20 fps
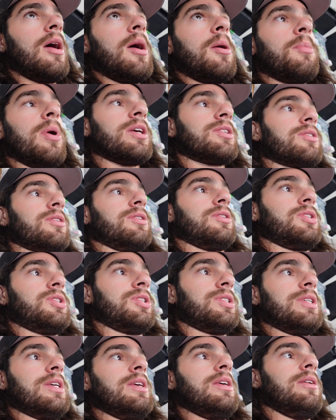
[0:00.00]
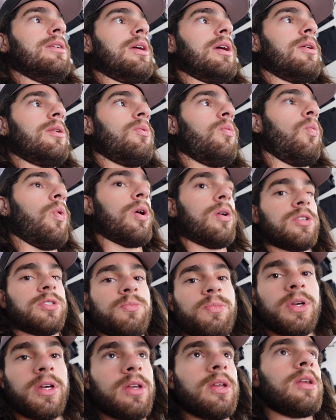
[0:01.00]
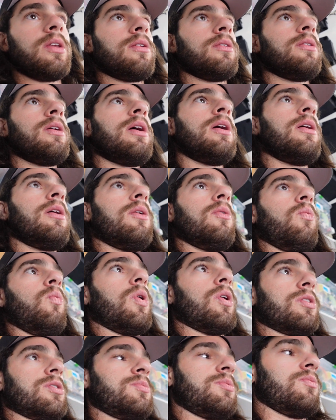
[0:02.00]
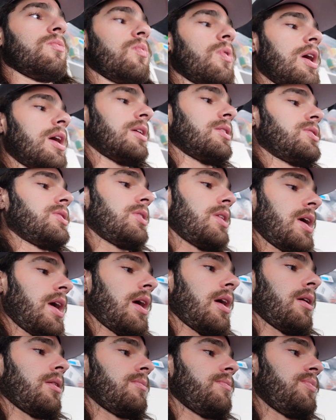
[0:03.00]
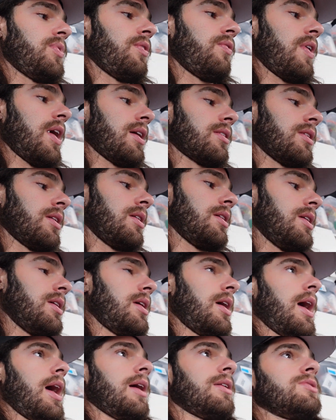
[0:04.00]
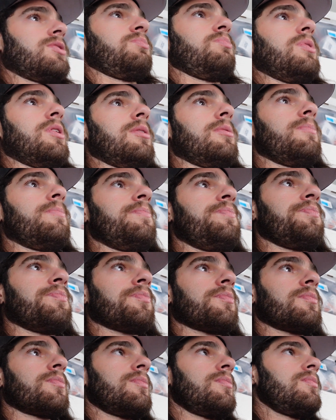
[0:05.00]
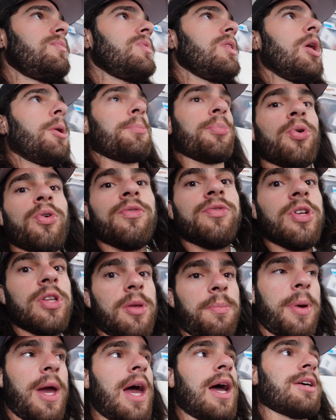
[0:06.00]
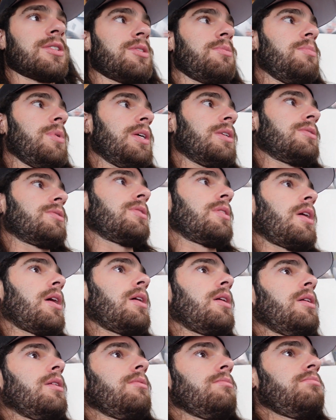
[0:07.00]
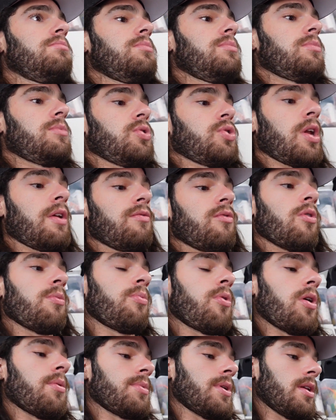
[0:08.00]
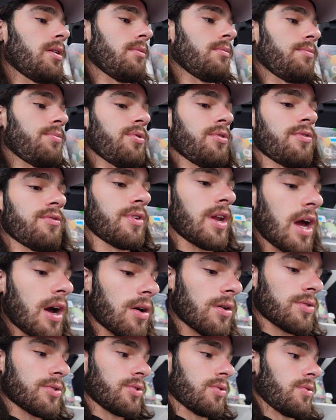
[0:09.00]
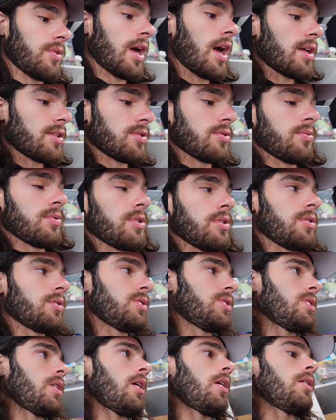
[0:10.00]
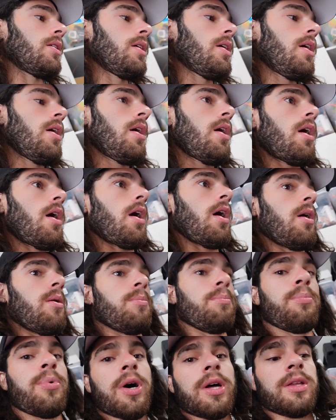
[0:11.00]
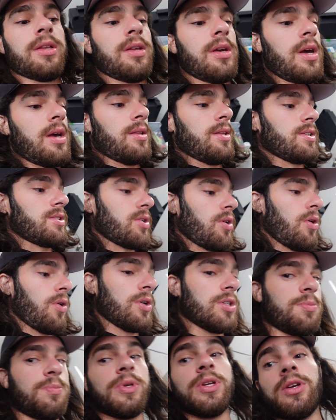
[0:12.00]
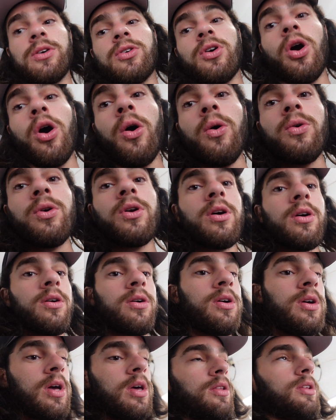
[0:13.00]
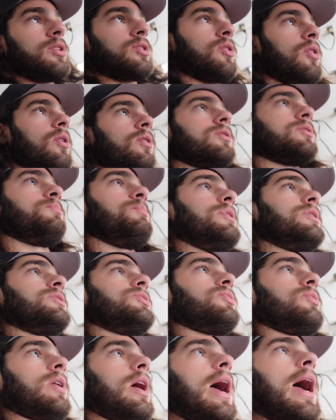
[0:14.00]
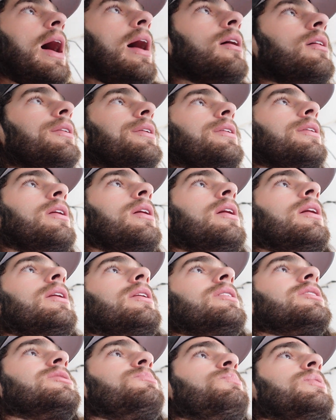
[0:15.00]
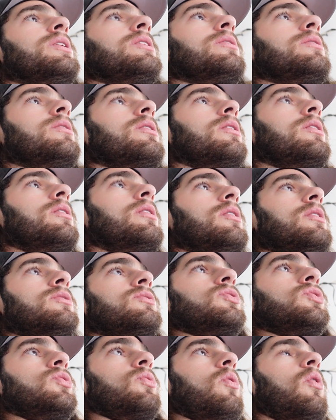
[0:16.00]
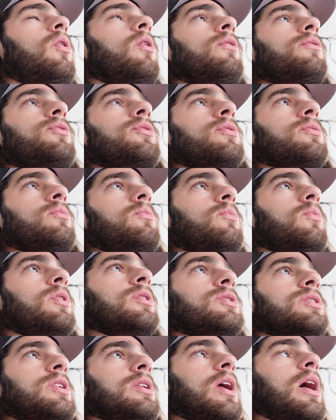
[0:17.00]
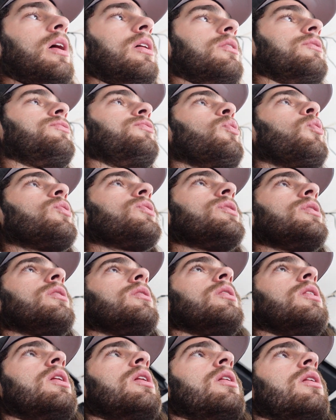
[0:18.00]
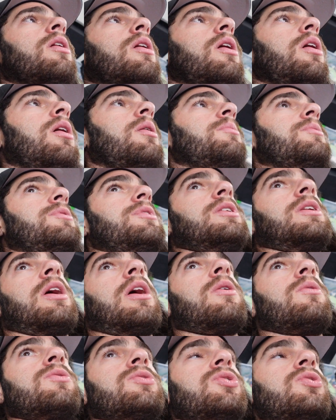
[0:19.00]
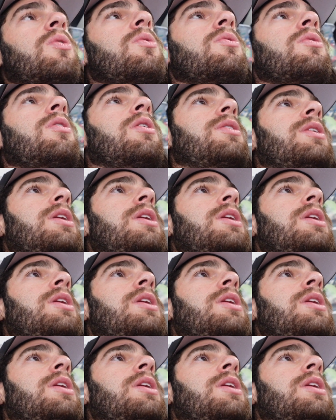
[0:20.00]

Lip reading: basically see where it's been and where it's been raced, and the fact that it has been approved in the past means that it should have no problem getting approved now, so that's a really good sign. But this car has been to Coda, this car has been to Hallett, it's been to all of the ones in California, I think Arizona, I